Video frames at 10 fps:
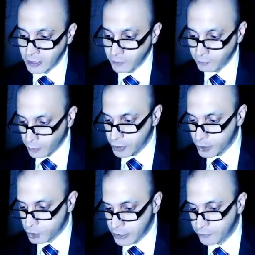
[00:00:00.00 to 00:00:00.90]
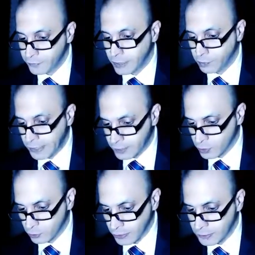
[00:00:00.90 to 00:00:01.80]
First Chief
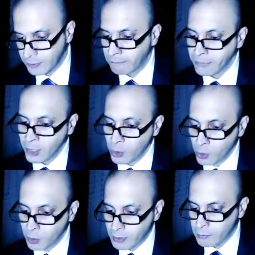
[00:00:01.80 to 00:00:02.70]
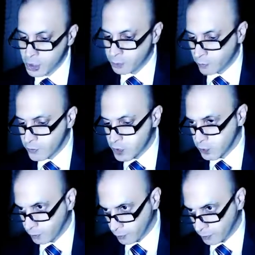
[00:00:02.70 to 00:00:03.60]
Directorate, who were
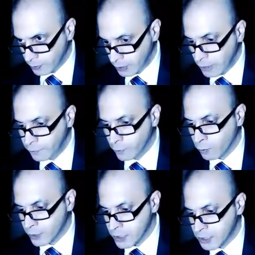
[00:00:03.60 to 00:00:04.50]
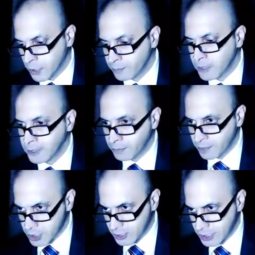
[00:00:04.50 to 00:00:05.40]
responsible for what's dubbed in the
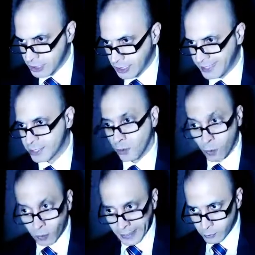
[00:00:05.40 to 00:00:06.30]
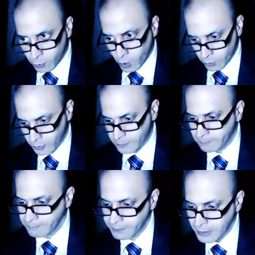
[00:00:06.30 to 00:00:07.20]
business as wet work.
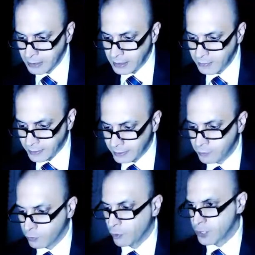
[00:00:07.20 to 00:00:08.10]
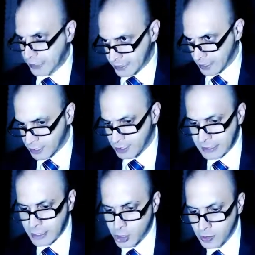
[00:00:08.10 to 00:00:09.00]
That involves
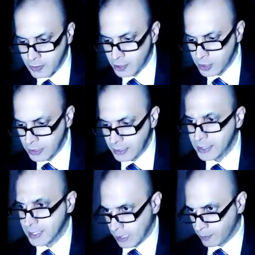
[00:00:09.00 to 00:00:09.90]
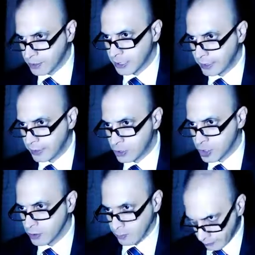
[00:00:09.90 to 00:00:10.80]
assassinations, sabotage,
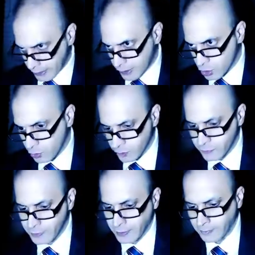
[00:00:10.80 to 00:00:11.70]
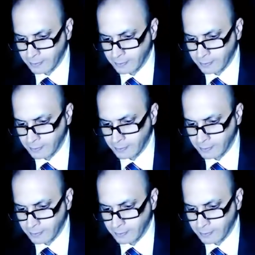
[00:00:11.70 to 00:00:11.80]
that sort of thing.